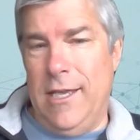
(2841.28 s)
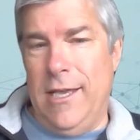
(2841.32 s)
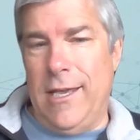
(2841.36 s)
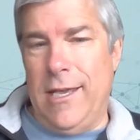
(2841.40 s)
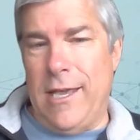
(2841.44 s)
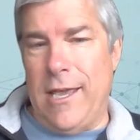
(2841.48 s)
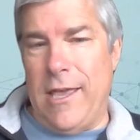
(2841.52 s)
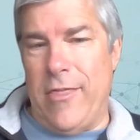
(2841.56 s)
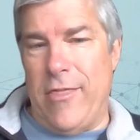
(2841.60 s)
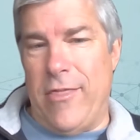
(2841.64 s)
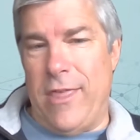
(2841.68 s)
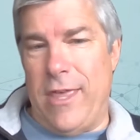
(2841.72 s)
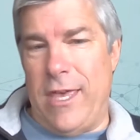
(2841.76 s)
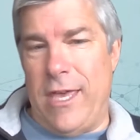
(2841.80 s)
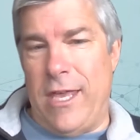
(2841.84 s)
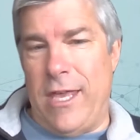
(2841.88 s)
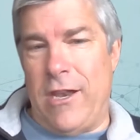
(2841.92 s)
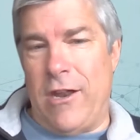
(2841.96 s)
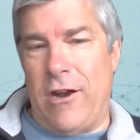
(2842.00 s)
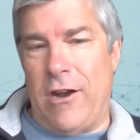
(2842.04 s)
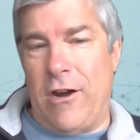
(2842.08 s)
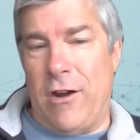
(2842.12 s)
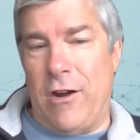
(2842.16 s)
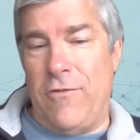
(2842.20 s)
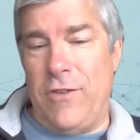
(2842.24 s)
And then
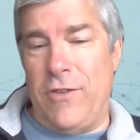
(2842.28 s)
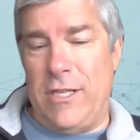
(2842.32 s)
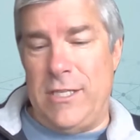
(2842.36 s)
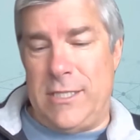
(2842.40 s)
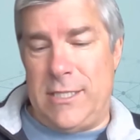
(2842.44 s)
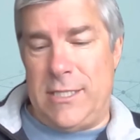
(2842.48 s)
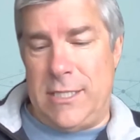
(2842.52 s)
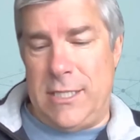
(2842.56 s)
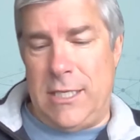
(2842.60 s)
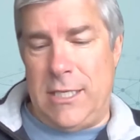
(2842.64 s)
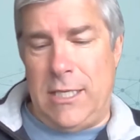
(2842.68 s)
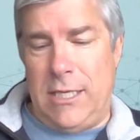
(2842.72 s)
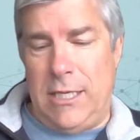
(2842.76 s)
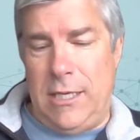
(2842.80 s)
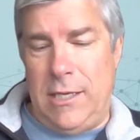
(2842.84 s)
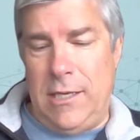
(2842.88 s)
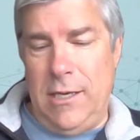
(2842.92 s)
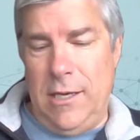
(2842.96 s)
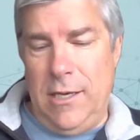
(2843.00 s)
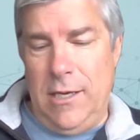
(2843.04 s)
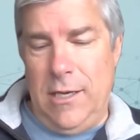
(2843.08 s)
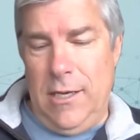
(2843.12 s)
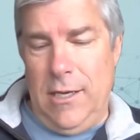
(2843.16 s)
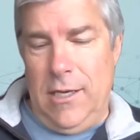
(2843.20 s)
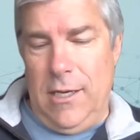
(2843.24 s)
RVC,
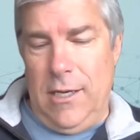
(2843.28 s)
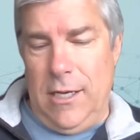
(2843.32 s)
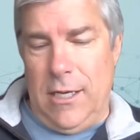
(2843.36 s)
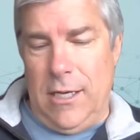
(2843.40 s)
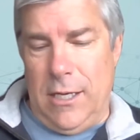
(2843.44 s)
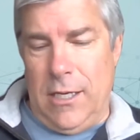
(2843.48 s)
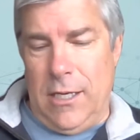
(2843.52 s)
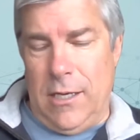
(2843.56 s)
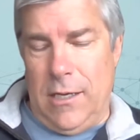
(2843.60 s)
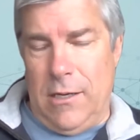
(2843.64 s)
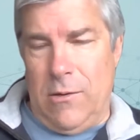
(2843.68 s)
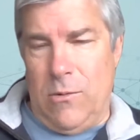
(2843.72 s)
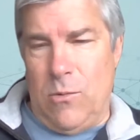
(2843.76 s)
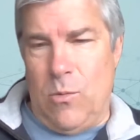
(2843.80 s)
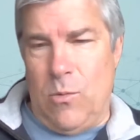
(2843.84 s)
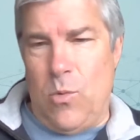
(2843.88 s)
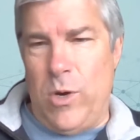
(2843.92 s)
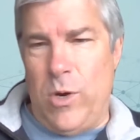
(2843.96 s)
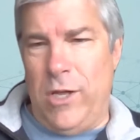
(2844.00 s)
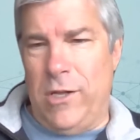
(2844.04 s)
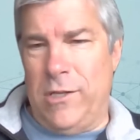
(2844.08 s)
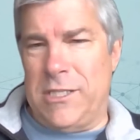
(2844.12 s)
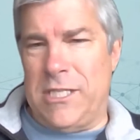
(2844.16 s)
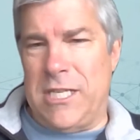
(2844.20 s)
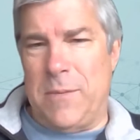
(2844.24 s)

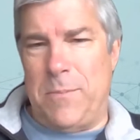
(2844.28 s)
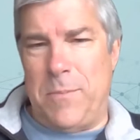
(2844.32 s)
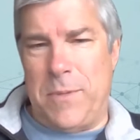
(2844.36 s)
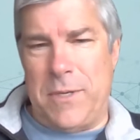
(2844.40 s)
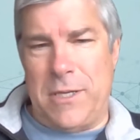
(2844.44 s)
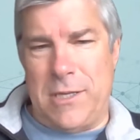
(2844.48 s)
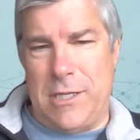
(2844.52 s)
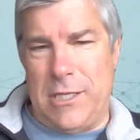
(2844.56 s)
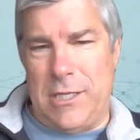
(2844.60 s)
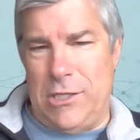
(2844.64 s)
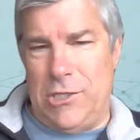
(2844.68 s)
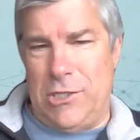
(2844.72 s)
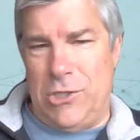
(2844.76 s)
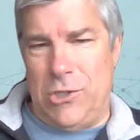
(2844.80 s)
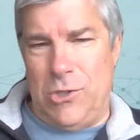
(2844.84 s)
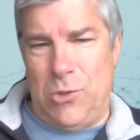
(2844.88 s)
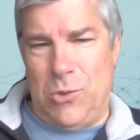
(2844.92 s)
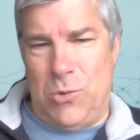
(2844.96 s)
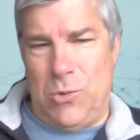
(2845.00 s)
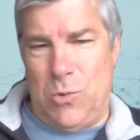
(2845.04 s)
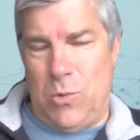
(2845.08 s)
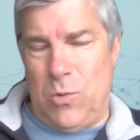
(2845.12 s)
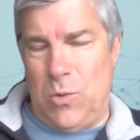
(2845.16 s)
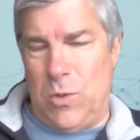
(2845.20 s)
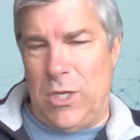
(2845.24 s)
we'll typically
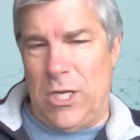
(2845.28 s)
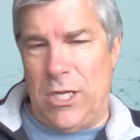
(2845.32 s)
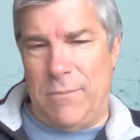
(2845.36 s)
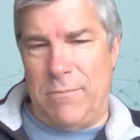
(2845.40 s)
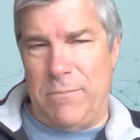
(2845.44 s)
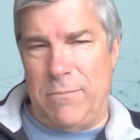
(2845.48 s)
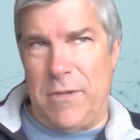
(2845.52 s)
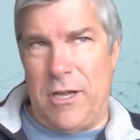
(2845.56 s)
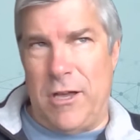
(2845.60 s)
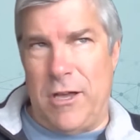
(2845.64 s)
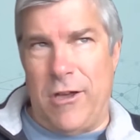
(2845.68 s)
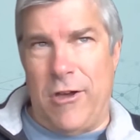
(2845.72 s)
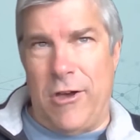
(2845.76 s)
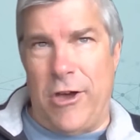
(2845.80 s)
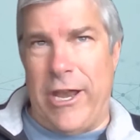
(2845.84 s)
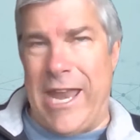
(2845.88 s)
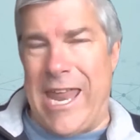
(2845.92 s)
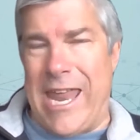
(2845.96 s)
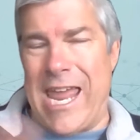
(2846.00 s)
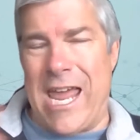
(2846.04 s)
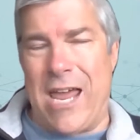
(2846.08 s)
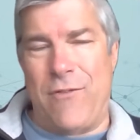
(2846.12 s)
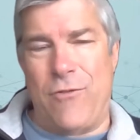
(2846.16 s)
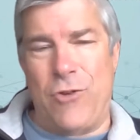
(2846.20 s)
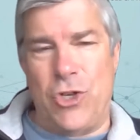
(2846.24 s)
do on
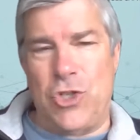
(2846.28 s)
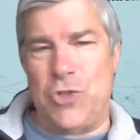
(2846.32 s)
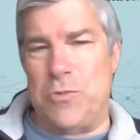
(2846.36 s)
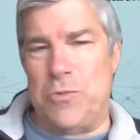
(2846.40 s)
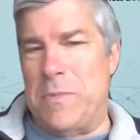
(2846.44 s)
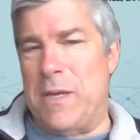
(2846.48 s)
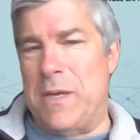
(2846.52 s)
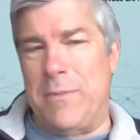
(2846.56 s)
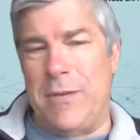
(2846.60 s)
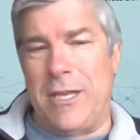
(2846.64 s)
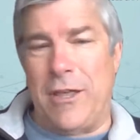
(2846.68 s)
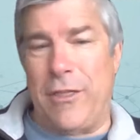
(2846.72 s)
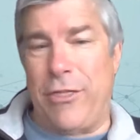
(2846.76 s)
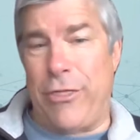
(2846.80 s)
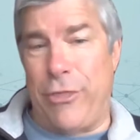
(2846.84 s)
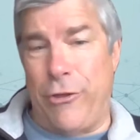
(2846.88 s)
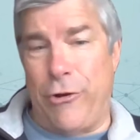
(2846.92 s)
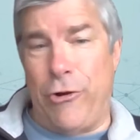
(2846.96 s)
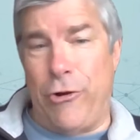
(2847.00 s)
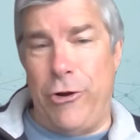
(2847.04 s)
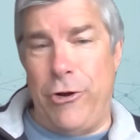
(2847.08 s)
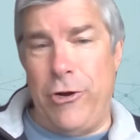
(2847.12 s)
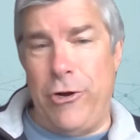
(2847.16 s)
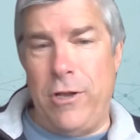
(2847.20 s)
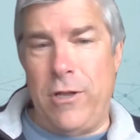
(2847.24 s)
average maybe a
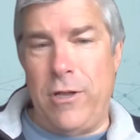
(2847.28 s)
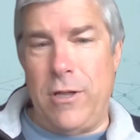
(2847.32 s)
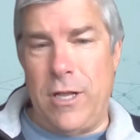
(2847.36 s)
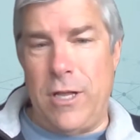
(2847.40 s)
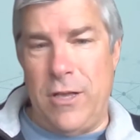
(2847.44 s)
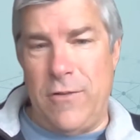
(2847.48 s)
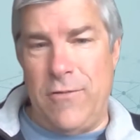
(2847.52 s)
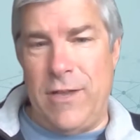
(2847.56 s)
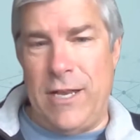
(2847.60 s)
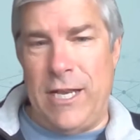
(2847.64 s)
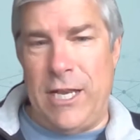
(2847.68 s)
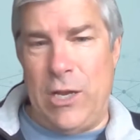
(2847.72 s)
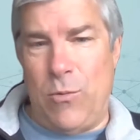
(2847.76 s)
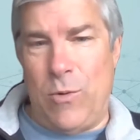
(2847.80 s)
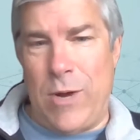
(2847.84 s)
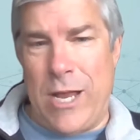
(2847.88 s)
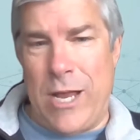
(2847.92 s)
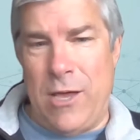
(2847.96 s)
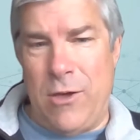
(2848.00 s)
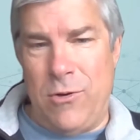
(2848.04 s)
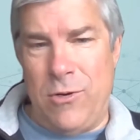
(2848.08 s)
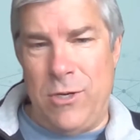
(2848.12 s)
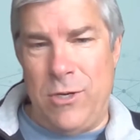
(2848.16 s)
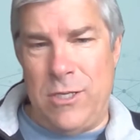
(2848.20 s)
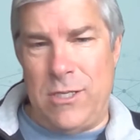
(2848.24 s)
third of any
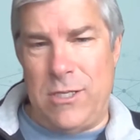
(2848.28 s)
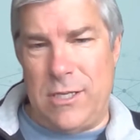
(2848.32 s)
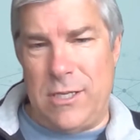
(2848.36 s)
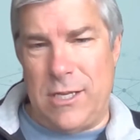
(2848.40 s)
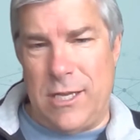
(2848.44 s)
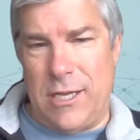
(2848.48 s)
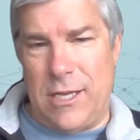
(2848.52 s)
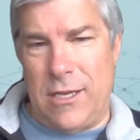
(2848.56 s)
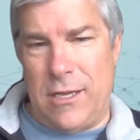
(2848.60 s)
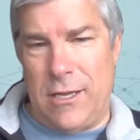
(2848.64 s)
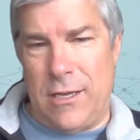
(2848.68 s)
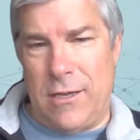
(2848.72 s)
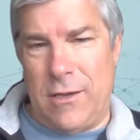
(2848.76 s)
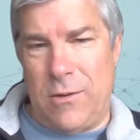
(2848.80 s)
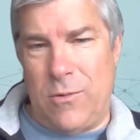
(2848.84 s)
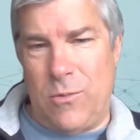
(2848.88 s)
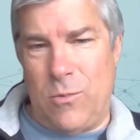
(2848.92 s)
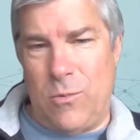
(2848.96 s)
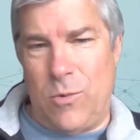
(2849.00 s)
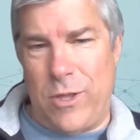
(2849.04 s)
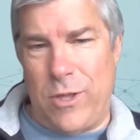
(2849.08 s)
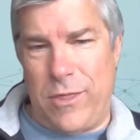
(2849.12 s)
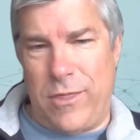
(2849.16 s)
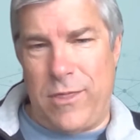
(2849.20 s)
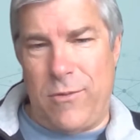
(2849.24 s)
round
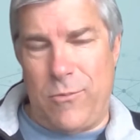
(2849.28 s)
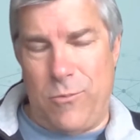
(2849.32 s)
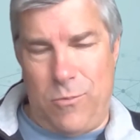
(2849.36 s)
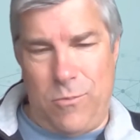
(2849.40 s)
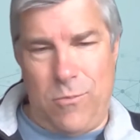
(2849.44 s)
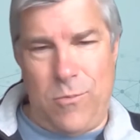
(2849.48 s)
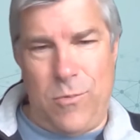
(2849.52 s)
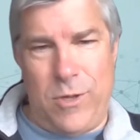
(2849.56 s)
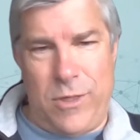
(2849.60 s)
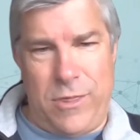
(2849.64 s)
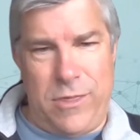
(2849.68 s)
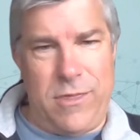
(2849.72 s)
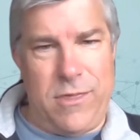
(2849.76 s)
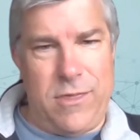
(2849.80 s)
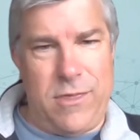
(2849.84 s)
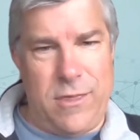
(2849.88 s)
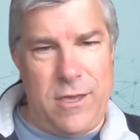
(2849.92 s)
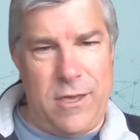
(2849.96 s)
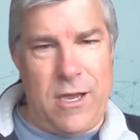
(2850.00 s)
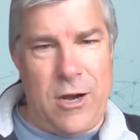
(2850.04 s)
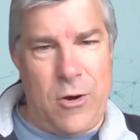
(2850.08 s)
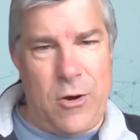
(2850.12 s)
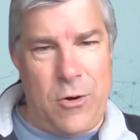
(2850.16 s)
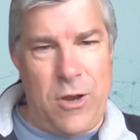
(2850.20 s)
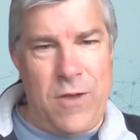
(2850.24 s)
with
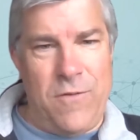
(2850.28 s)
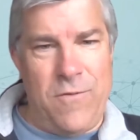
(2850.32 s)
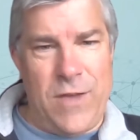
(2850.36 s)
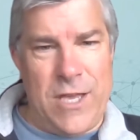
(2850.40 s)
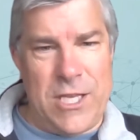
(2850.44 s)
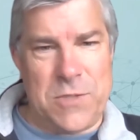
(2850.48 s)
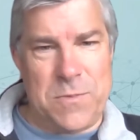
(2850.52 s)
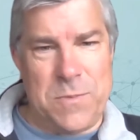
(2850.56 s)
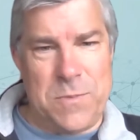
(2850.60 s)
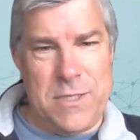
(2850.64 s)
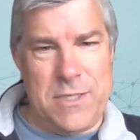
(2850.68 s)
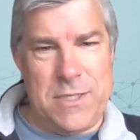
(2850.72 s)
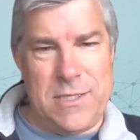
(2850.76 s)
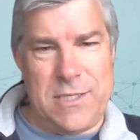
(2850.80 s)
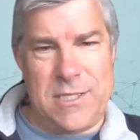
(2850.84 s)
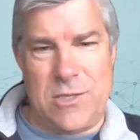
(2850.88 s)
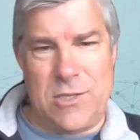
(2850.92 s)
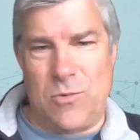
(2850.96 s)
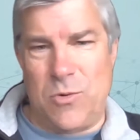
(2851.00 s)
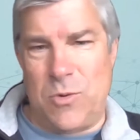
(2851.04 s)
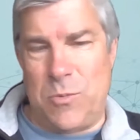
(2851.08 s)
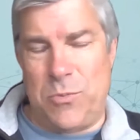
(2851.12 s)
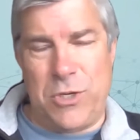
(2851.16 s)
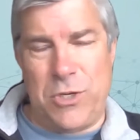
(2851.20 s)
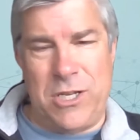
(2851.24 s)
our investment. So
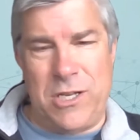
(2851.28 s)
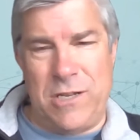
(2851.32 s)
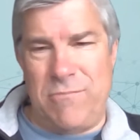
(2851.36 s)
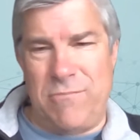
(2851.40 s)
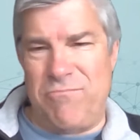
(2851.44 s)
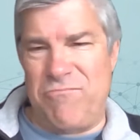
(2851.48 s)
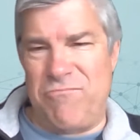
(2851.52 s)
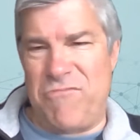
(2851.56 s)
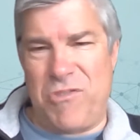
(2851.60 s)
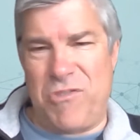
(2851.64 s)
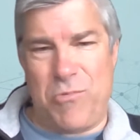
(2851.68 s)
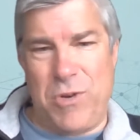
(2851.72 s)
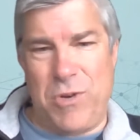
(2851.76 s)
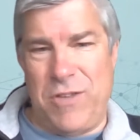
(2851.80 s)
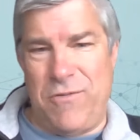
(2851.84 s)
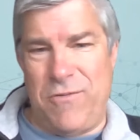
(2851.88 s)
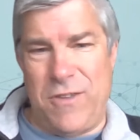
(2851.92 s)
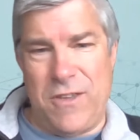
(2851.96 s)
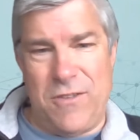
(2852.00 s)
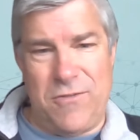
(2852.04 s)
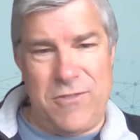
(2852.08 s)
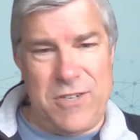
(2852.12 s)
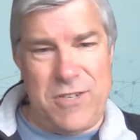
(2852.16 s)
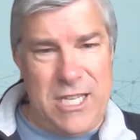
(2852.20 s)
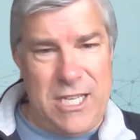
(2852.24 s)
we'll put in
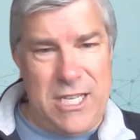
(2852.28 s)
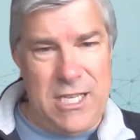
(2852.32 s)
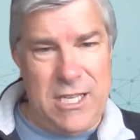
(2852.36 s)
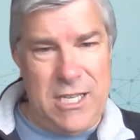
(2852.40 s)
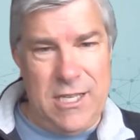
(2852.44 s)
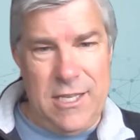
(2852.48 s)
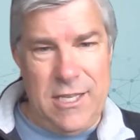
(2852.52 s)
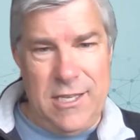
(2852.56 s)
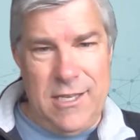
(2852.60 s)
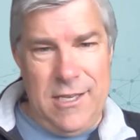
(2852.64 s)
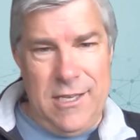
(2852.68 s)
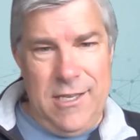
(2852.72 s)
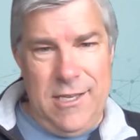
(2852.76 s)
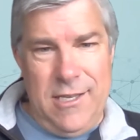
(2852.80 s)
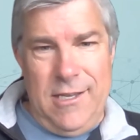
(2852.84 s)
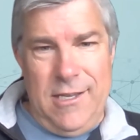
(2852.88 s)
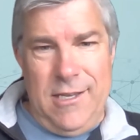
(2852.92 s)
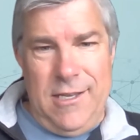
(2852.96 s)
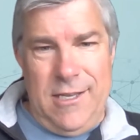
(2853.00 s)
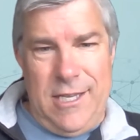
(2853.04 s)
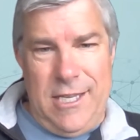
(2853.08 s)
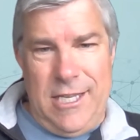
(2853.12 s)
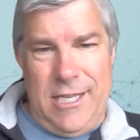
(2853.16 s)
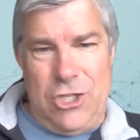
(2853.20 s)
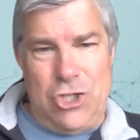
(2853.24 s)

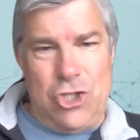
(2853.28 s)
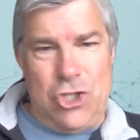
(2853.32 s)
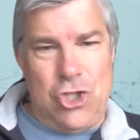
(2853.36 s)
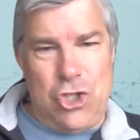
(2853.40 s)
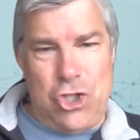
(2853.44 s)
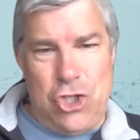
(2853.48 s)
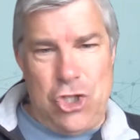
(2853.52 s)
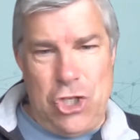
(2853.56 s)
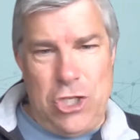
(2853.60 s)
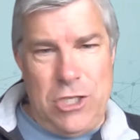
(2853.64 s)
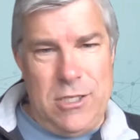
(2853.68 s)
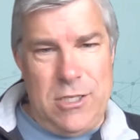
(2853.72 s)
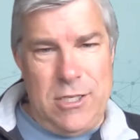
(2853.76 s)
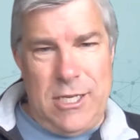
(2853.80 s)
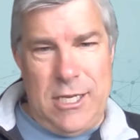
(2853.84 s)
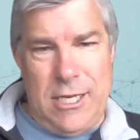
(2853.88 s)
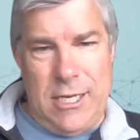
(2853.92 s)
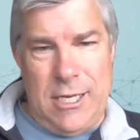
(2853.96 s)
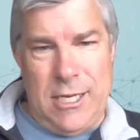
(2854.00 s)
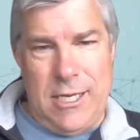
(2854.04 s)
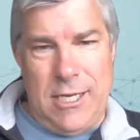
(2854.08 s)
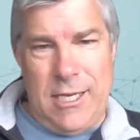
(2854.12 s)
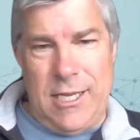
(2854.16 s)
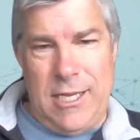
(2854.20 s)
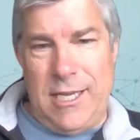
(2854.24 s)
350-ish
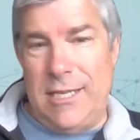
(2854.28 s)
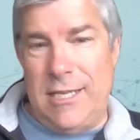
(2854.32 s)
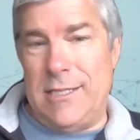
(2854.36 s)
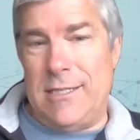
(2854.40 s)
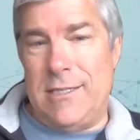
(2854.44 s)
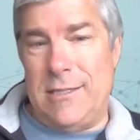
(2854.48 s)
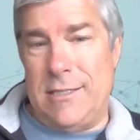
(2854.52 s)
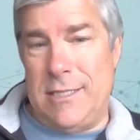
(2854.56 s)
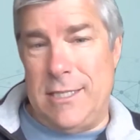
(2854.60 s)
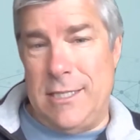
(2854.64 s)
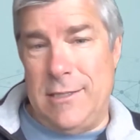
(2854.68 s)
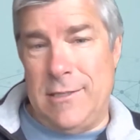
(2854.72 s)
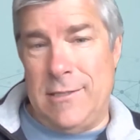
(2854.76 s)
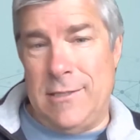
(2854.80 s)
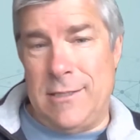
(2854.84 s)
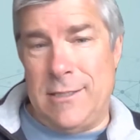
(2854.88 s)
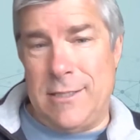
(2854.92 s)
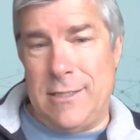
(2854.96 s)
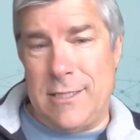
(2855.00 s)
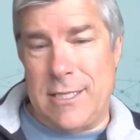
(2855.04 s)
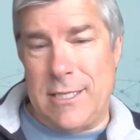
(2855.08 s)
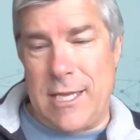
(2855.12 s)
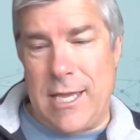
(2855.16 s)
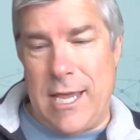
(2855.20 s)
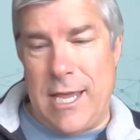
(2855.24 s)
into
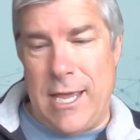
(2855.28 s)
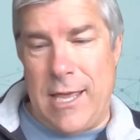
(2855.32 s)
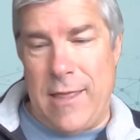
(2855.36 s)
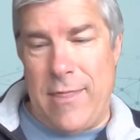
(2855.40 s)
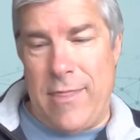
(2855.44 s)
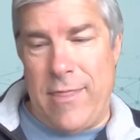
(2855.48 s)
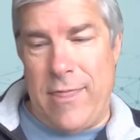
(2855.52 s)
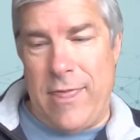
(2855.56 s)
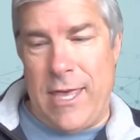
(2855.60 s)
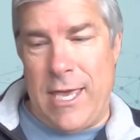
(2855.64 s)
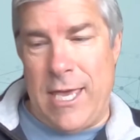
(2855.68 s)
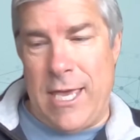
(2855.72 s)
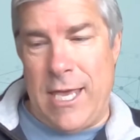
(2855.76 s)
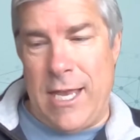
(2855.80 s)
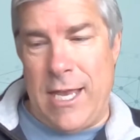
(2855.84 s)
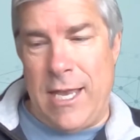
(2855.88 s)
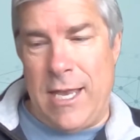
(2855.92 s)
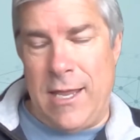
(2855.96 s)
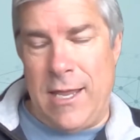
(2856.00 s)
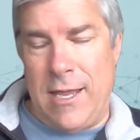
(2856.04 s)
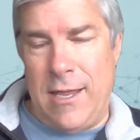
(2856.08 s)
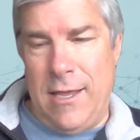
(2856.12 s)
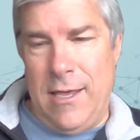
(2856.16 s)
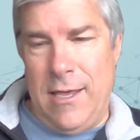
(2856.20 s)
deals, and then